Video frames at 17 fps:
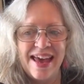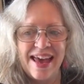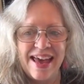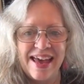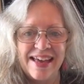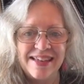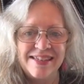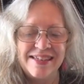
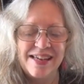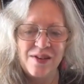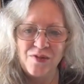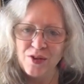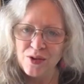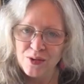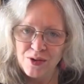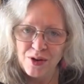And
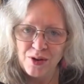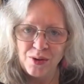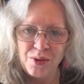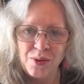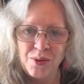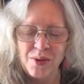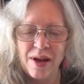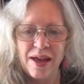if you're
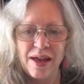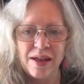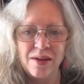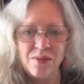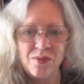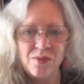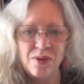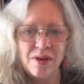new
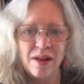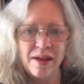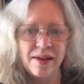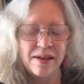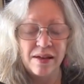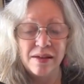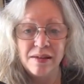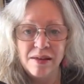and would
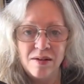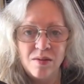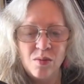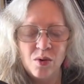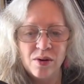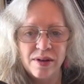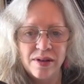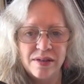like a little
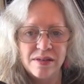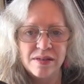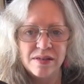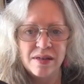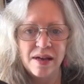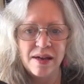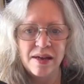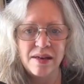more
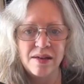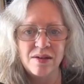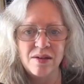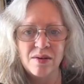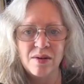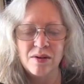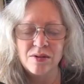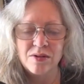insight,
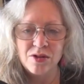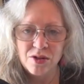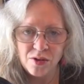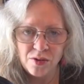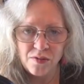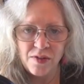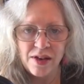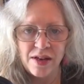there are
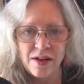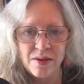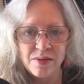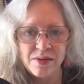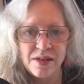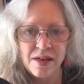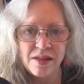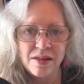two
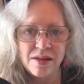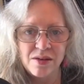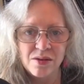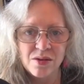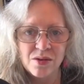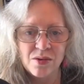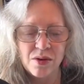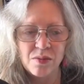videos in the
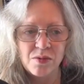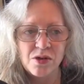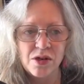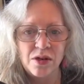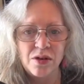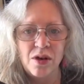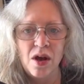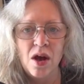
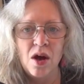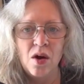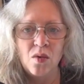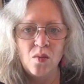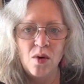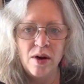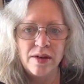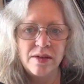description.
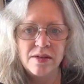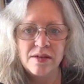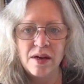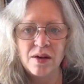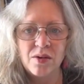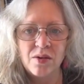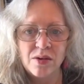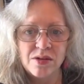One is
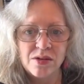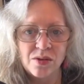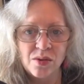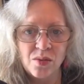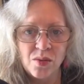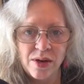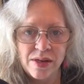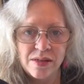on
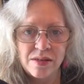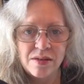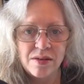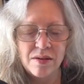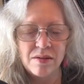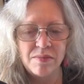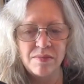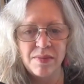crystal
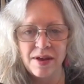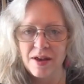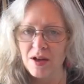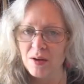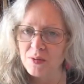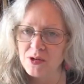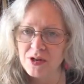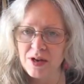wisdom,
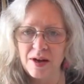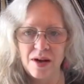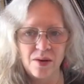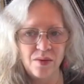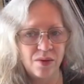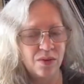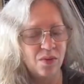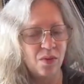helps you
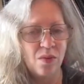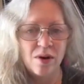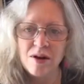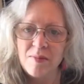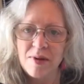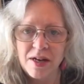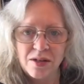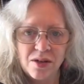out with what
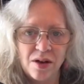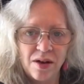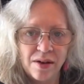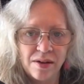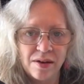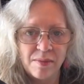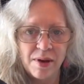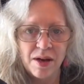am I
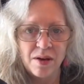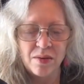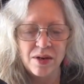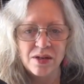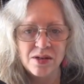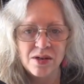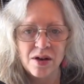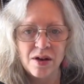talking about
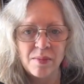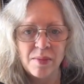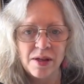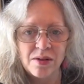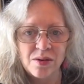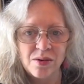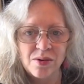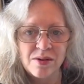when I talk
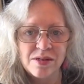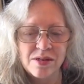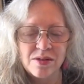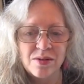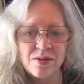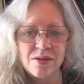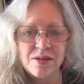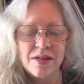about the
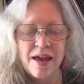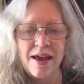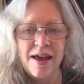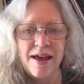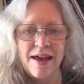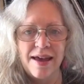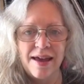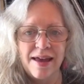crystals,
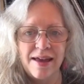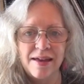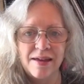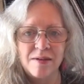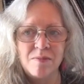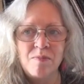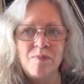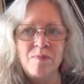
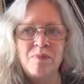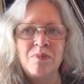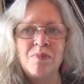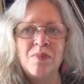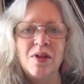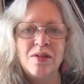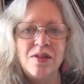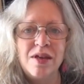and
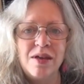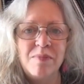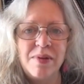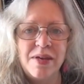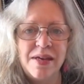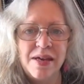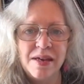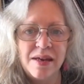the
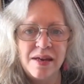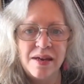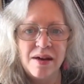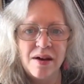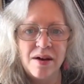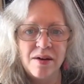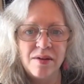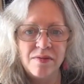
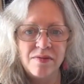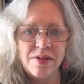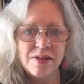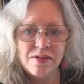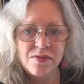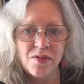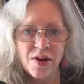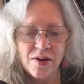beginning of
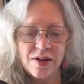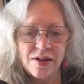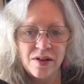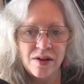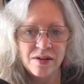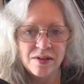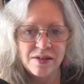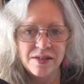this very
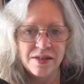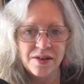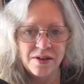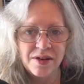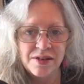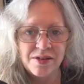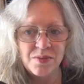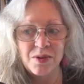long
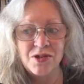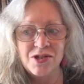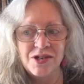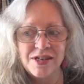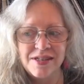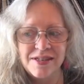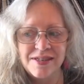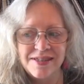series,
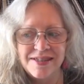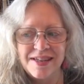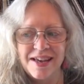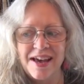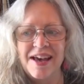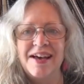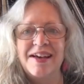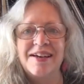which is
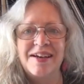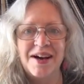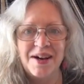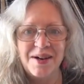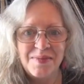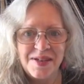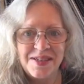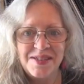
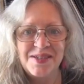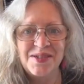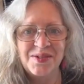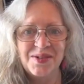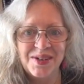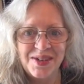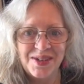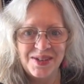coming
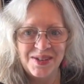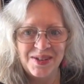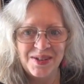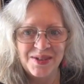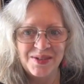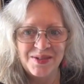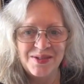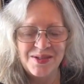to a
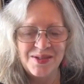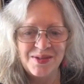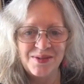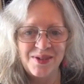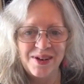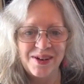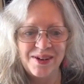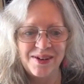close.
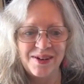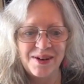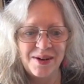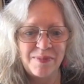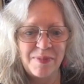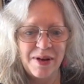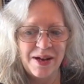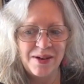We're
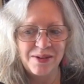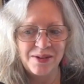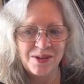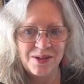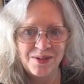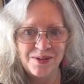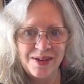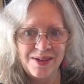about
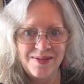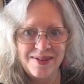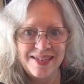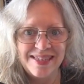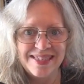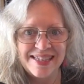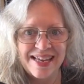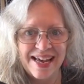three
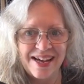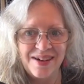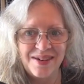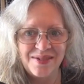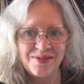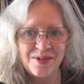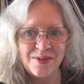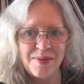weeks
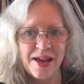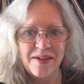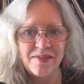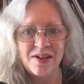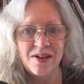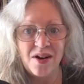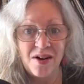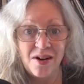out from
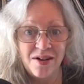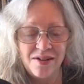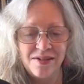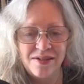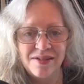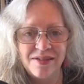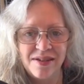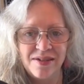having
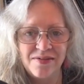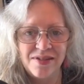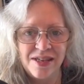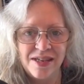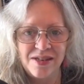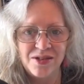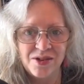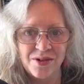all of
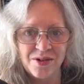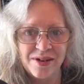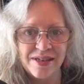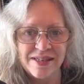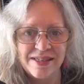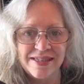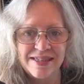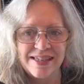the
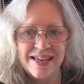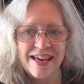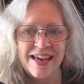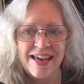degrees